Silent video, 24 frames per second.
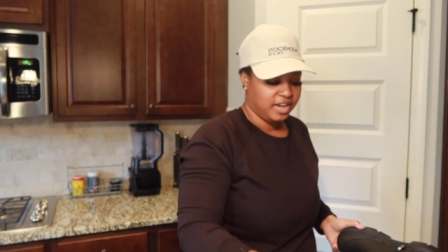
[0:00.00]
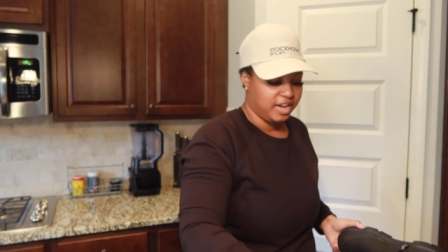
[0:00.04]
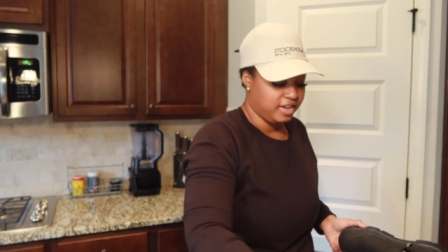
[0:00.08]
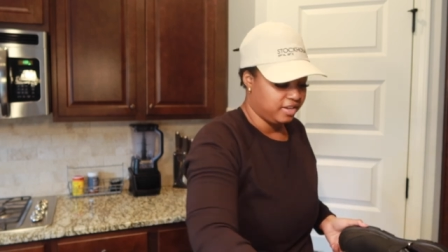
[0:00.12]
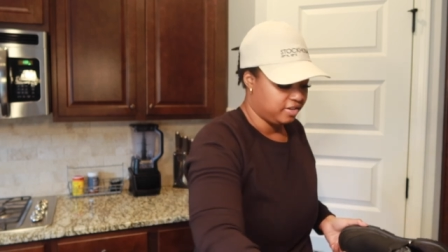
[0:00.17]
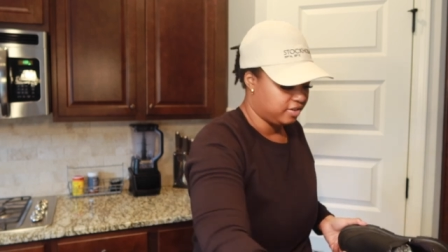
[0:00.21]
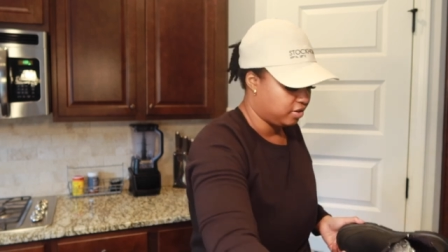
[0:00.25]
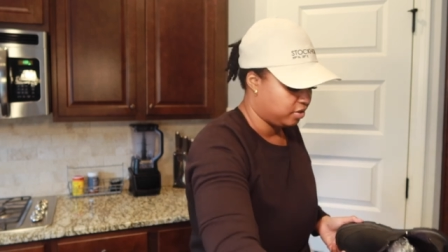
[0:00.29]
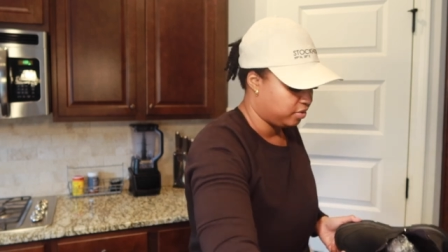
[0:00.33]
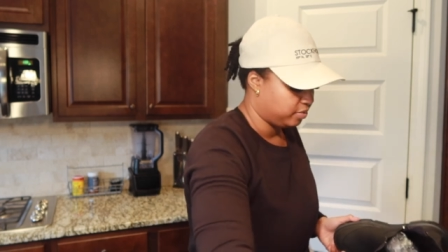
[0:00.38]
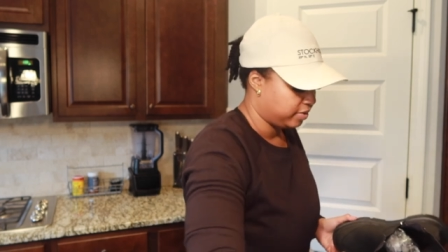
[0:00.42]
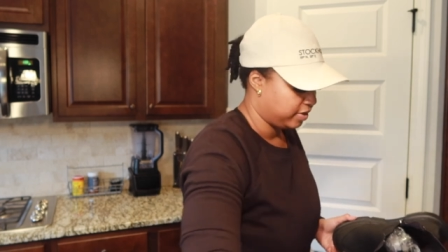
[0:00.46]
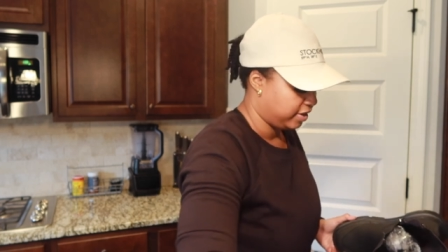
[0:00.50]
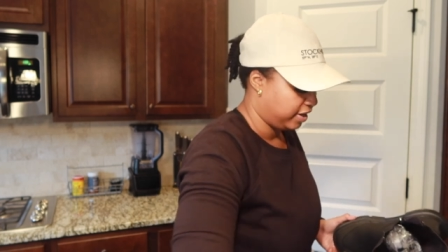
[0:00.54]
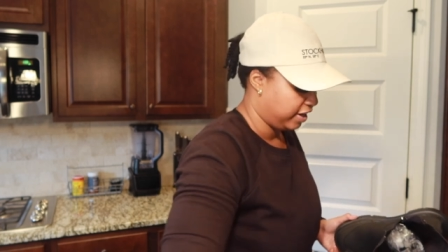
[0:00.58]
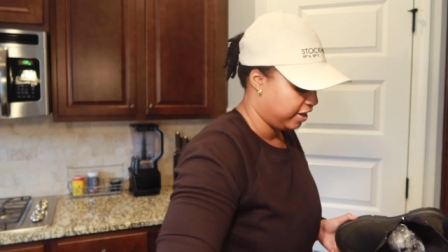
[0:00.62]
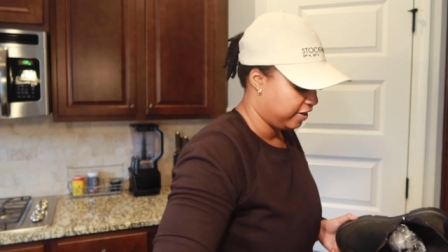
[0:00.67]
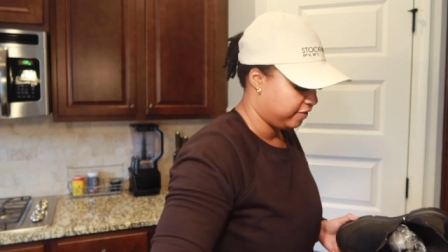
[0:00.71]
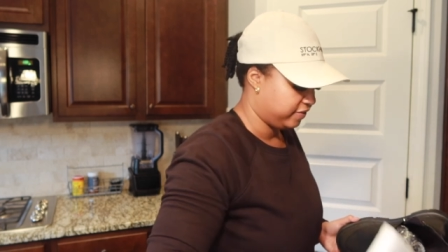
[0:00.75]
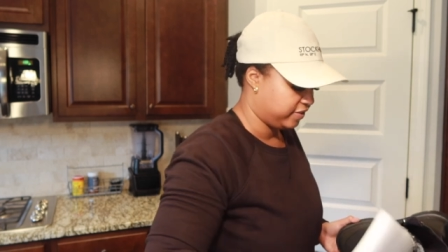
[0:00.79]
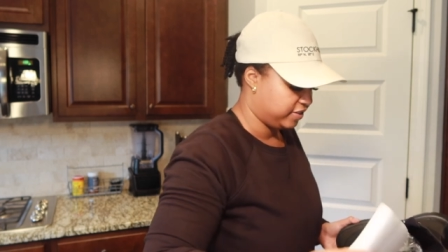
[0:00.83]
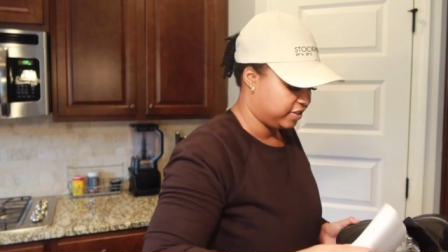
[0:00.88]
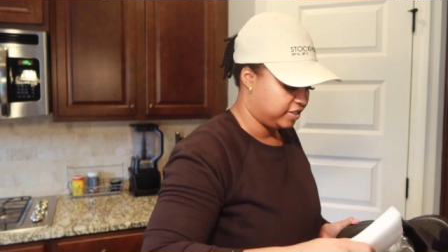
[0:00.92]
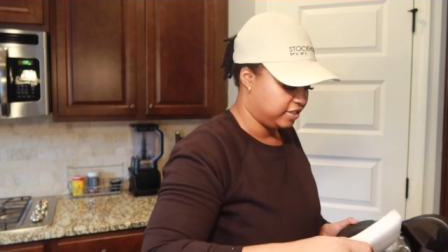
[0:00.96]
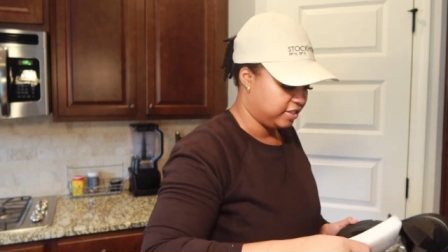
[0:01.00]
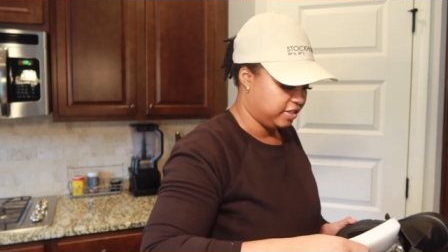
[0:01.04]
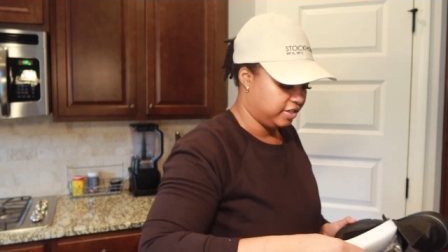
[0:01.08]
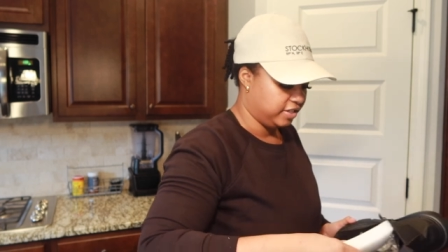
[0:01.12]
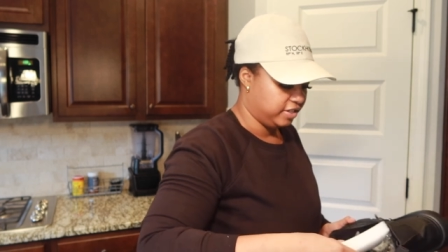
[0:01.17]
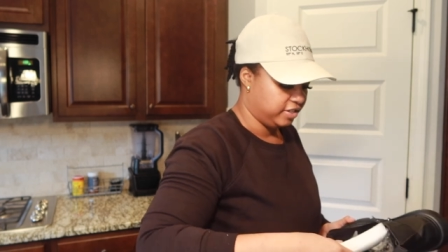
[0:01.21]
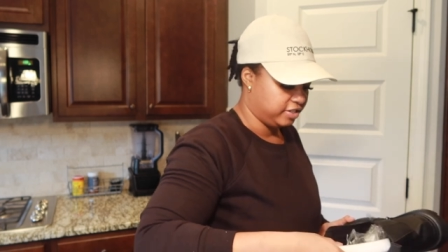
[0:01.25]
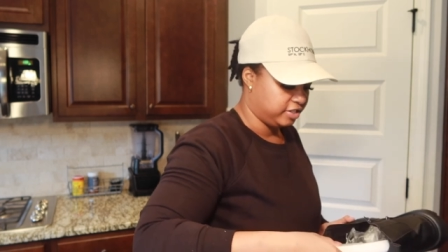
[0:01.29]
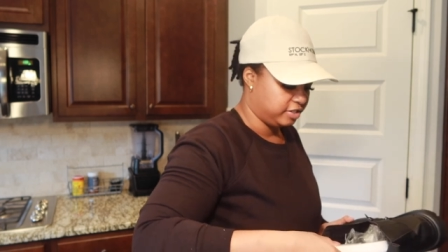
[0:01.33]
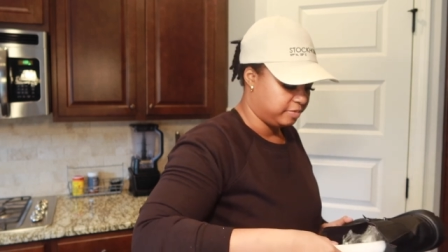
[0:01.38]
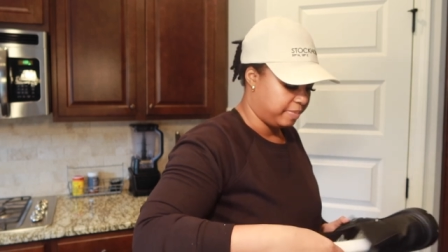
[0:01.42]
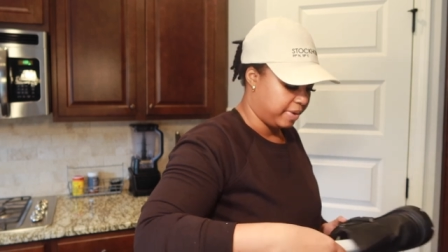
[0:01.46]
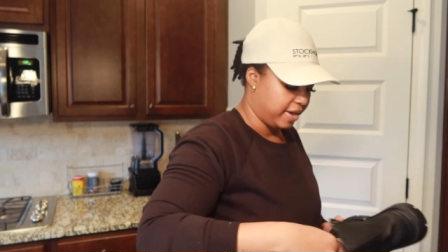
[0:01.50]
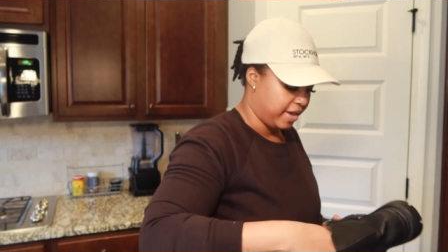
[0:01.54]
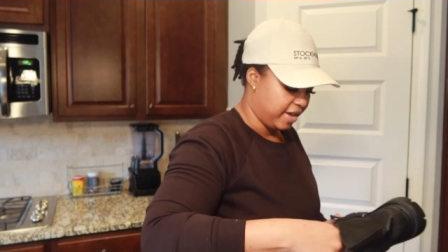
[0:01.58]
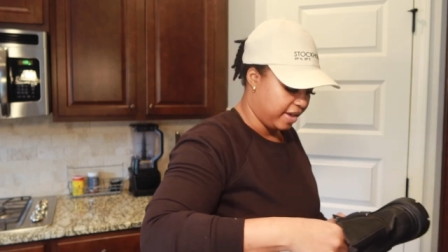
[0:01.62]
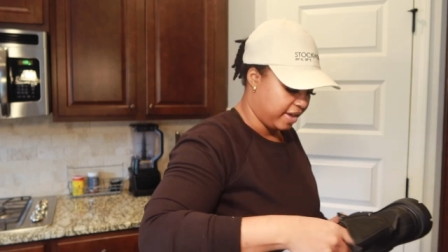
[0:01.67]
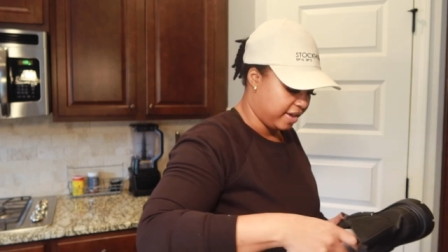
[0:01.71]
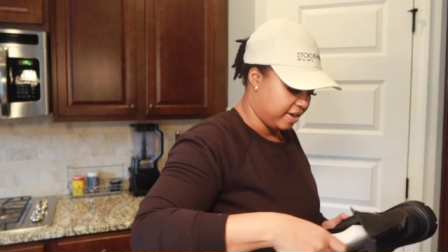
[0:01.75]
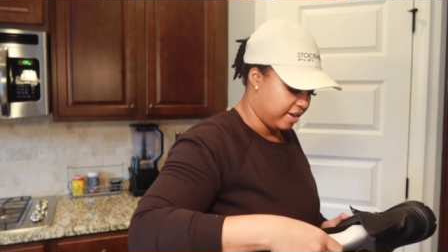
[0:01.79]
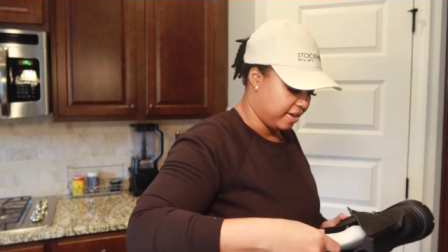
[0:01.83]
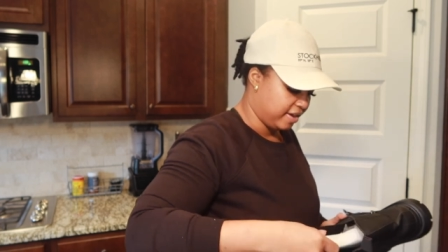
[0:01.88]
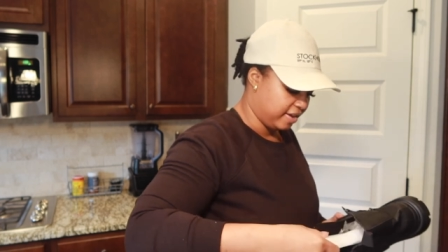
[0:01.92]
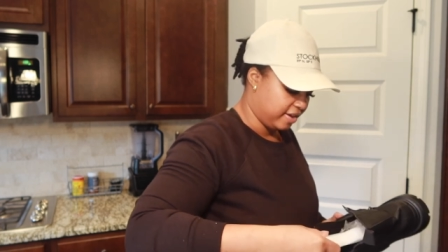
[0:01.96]
I don't want to have to send these
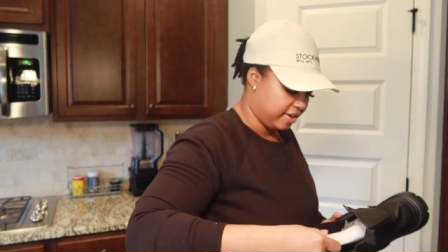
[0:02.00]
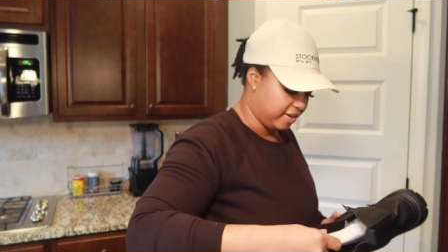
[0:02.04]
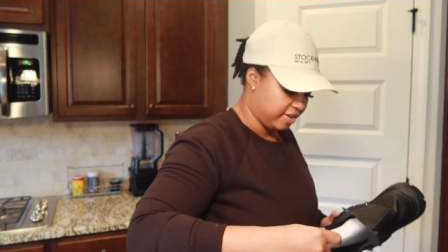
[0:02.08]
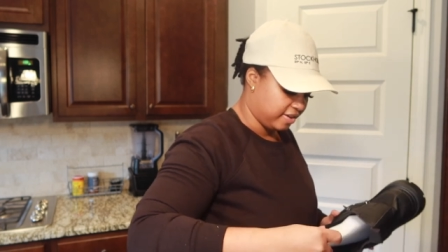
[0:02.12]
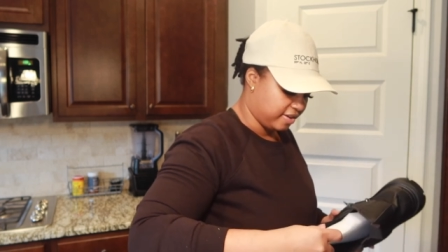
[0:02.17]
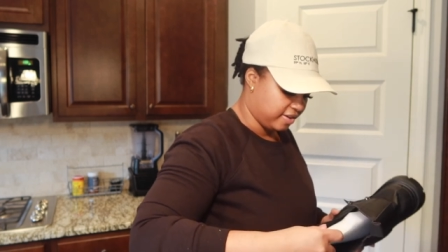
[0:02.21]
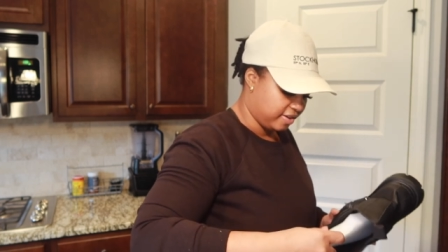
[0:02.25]
back.